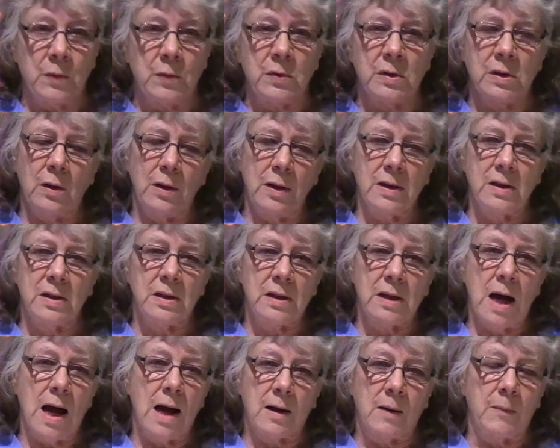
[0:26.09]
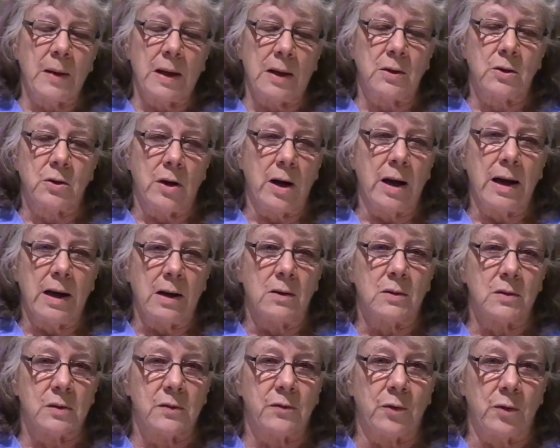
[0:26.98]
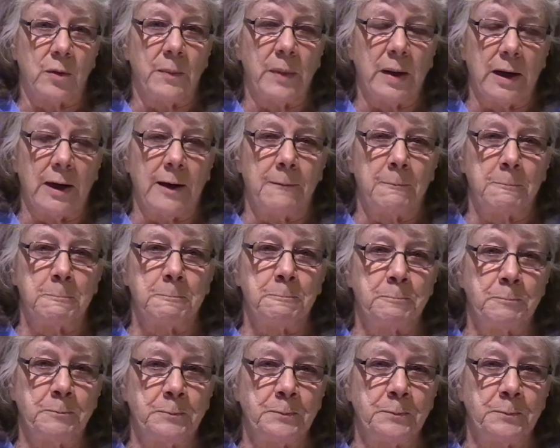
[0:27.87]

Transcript: So let's talk about triangles for a minute.